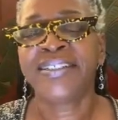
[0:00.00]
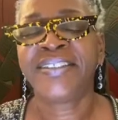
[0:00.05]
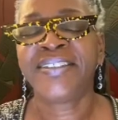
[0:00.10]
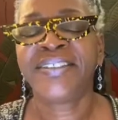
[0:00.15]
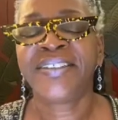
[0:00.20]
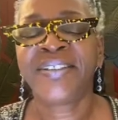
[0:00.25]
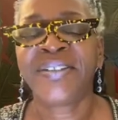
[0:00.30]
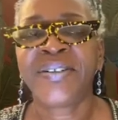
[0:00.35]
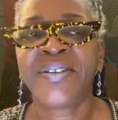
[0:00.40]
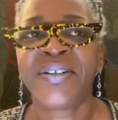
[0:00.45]

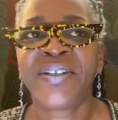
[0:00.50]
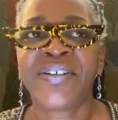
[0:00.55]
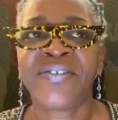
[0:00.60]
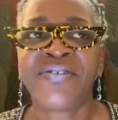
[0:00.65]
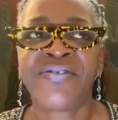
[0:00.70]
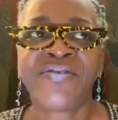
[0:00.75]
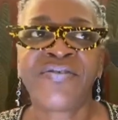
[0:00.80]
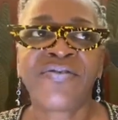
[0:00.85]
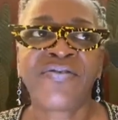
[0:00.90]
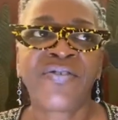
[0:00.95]
So
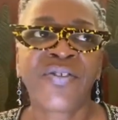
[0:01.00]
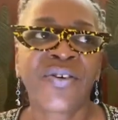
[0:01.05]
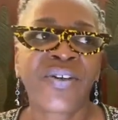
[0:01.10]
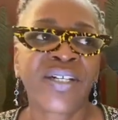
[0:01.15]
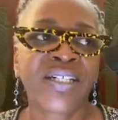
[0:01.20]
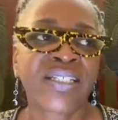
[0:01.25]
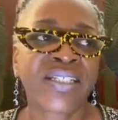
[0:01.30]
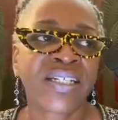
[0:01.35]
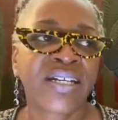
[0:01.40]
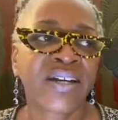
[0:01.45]
if, for
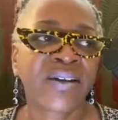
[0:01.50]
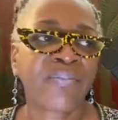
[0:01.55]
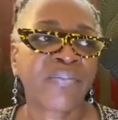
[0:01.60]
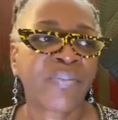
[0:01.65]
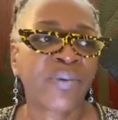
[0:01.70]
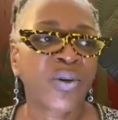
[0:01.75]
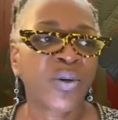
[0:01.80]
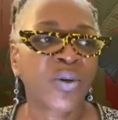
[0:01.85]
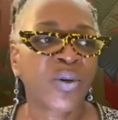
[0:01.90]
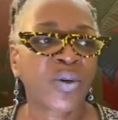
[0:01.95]

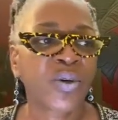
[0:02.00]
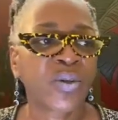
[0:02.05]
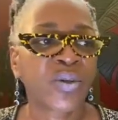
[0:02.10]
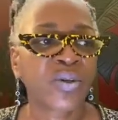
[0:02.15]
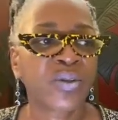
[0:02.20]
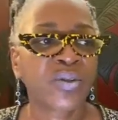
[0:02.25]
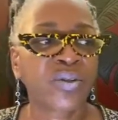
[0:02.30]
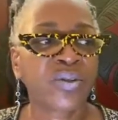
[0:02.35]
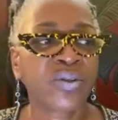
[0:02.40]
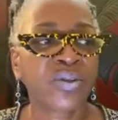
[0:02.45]
example,
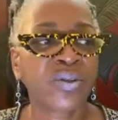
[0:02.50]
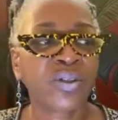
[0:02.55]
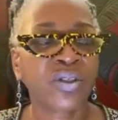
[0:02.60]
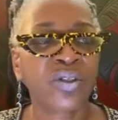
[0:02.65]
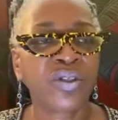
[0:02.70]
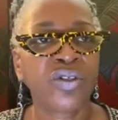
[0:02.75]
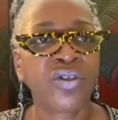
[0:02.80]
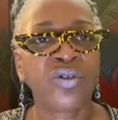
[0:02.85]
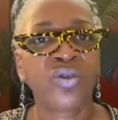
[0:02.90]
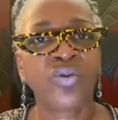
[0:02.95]

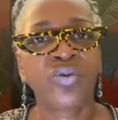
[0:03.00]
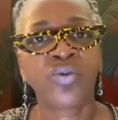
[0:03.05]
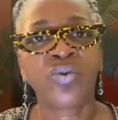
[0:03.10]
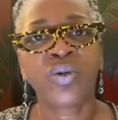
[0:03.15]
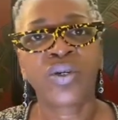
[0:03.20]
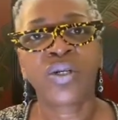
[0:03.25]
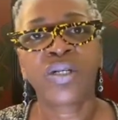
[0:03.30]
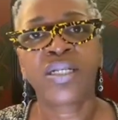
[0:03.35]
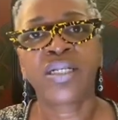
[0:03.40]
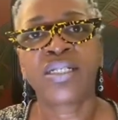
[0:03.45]
you
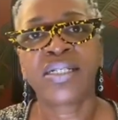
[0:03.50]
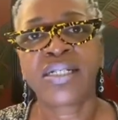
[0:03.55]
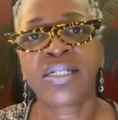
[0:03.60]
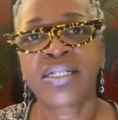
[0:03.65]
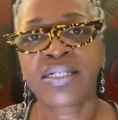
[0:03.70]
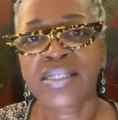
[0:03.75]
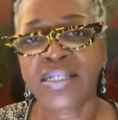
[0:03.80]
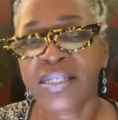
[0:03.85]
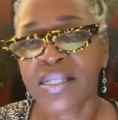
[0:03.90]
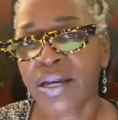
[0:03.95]
were a
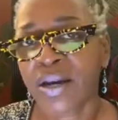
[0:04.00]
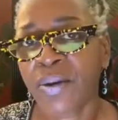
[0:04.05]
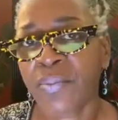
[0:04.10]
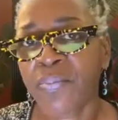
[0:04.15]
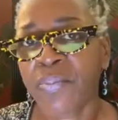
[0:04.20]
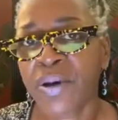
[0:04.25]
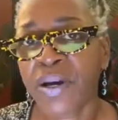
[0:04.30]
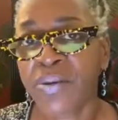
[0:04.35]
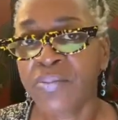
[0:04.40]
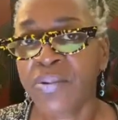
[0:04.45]
desktop
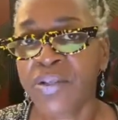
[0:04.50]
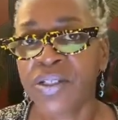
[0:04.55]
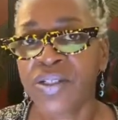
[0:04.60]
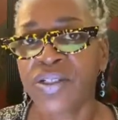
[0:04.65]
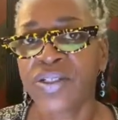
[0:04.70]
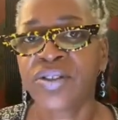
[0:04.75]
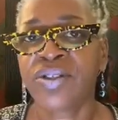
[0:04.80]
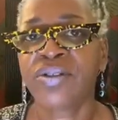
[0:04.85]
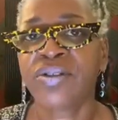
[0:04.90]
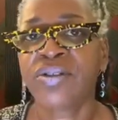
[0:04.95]

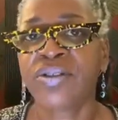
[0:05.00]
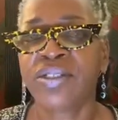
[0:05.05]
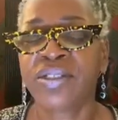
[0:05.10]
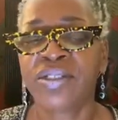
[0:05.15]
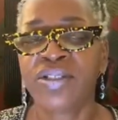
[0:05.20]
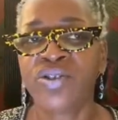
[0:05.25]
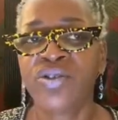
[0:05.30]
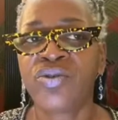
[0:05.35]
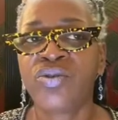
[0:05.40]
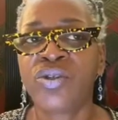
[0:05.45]
publisher,
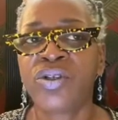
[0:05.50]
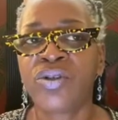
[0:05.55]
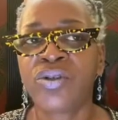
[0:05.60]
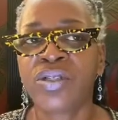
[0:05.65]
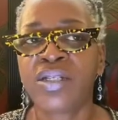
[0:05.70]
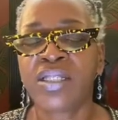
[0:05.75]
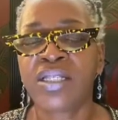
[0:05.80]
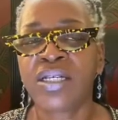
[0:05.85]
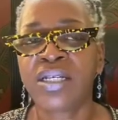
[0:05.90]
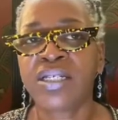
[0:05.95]
did you know
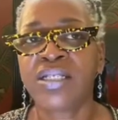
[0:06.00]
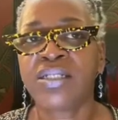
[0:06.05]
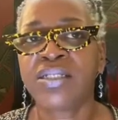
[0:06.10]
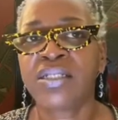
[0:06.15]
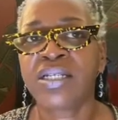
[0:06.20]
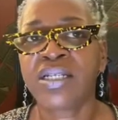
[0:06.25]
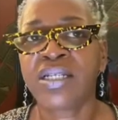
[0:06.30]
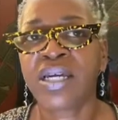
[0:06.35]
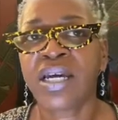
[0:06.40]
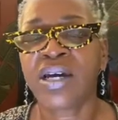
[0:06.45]
that that is
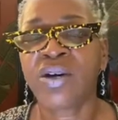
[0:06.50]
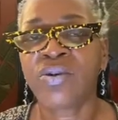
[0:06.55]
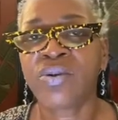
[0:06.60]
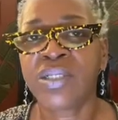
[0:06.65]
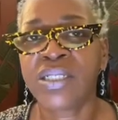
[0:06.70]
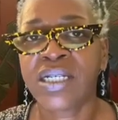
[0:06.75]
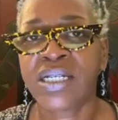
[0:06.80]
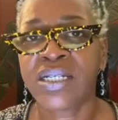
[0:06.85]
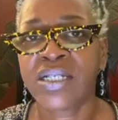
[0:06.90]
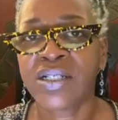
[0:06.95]
an
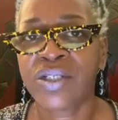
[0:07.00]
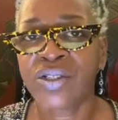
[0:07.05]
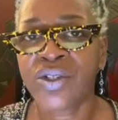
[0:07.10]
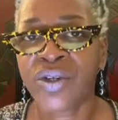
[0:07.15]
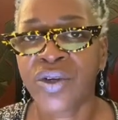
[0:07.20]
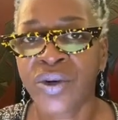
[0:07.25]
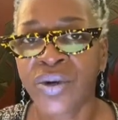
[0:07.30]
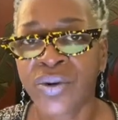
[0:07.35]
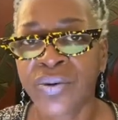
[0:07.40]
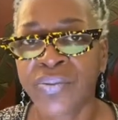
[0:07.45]
outdated
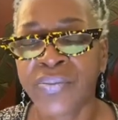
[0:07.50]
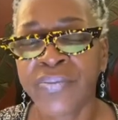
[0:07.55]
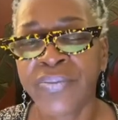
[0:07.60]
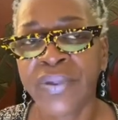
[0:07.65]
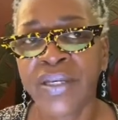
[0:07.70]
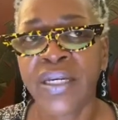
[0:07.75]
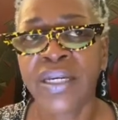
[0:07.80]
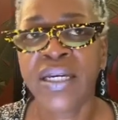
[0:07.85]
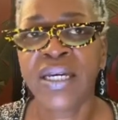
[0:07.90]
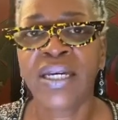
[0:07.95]
term
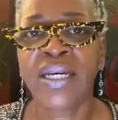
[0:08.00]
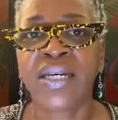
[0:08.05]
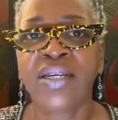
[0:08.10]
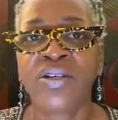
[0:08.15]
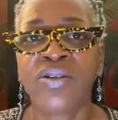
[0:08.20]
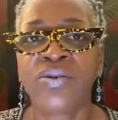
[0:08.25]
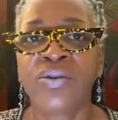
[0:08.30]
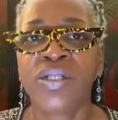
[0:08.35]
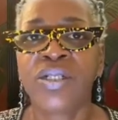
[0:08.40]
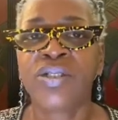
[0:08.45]
and
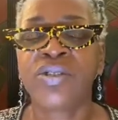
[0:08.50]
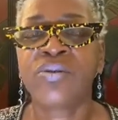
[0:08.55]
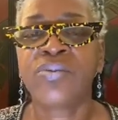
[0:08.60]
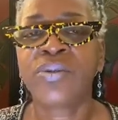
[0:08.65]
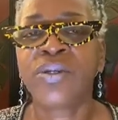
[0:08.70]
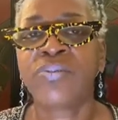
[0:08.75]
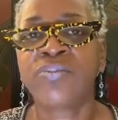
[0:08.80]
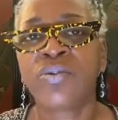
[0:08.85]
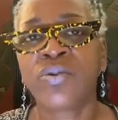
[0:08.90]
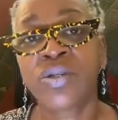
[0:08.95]
you need to
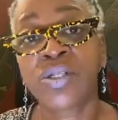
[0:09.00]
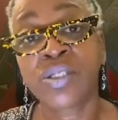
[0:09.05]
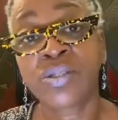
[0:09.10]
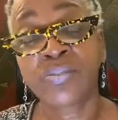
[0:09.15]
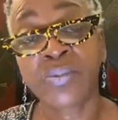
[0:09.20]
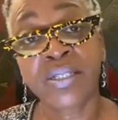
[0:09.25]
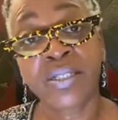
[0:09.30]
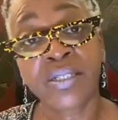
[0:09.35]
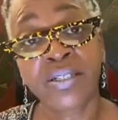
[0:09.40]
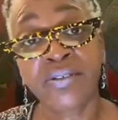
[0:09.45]
be more
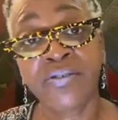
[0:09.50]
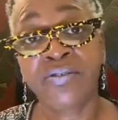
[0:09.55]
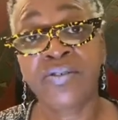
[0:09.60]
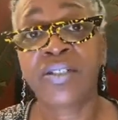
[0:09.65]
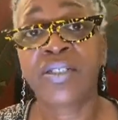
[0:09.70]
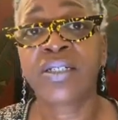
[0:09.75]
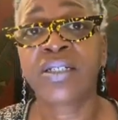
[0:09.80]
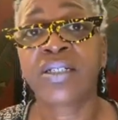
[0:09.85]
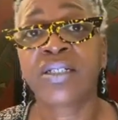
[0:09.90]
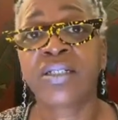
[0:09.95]

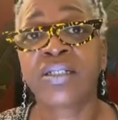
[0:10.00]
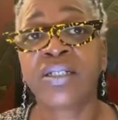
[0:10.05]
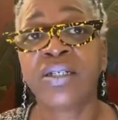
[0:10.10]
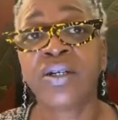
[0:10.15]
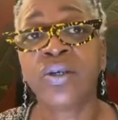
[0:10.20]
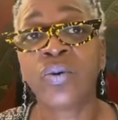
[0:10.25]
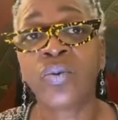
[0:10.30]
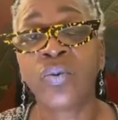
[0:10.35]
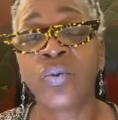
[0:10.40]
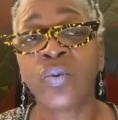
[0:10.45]
specific?
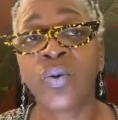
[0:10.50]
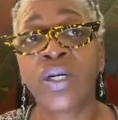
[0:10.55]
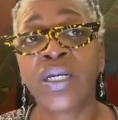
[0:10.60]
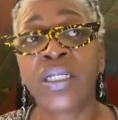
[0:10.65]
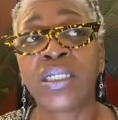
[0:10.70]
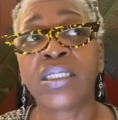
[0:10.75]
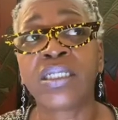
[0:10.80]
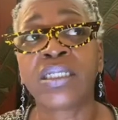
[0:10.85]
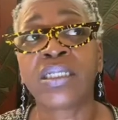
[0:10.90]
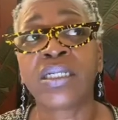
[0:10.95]

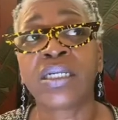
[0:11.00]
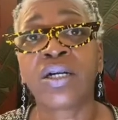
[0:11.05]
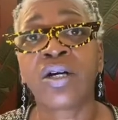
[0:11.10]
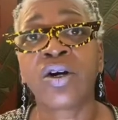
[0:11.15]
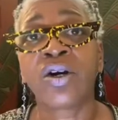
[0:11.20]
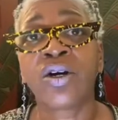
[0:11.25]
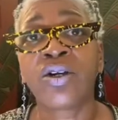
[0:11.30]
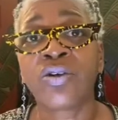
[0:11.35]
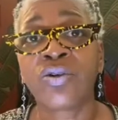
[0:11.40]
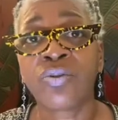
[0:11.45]
What
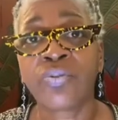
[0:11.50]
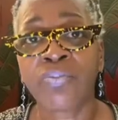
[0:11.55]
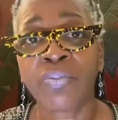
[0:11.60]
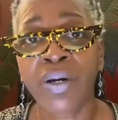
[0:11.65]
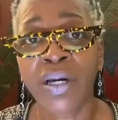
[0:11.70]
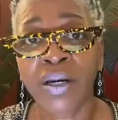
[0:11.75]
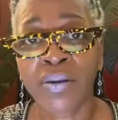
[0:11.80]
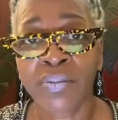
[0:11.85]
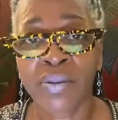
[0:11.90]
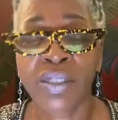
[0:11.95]
are you
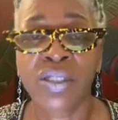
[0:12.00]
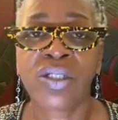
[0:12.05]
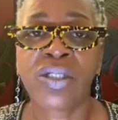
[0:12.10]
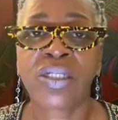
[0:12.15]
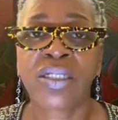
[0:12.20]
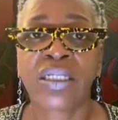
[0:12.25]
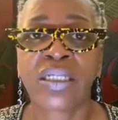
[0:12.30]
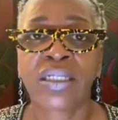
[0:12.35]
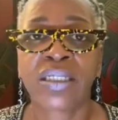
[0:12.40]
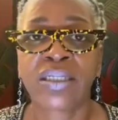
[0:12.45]

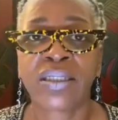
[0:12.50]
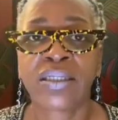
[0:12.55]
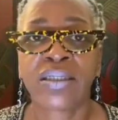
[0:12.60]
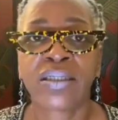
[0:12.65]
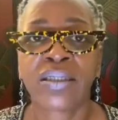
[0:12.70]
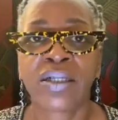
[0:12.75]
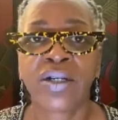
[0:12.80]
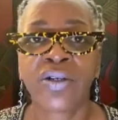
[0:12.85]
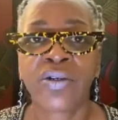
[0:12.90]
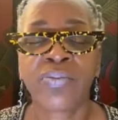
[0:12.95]
publishing?
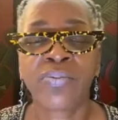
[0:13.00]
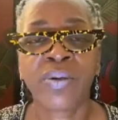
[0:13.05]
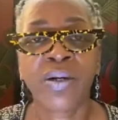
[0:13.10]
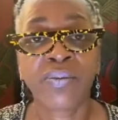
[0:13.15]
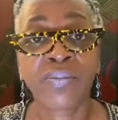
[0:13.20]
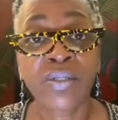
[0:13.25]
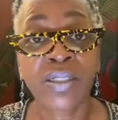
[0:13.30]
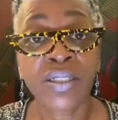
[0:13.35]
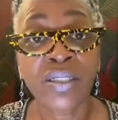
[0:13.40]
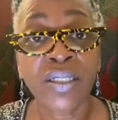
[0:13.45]
Are you
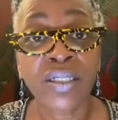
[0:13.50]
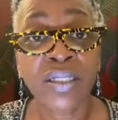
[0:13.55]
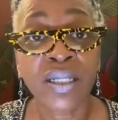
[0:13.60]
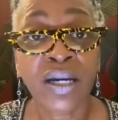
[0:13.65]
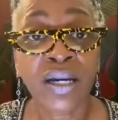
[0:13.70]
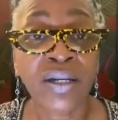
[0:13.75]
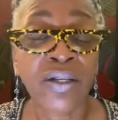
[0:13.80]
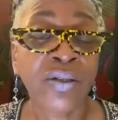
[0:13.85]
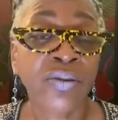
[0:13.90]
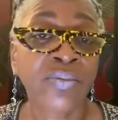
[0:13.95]
publishing
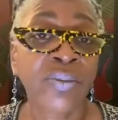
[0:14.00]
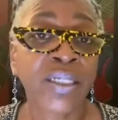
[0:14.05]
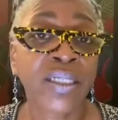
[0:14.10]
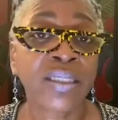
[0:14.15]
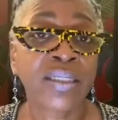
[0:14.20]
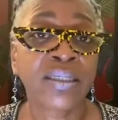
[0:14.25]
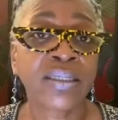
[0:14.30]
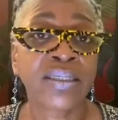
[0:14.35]
documents?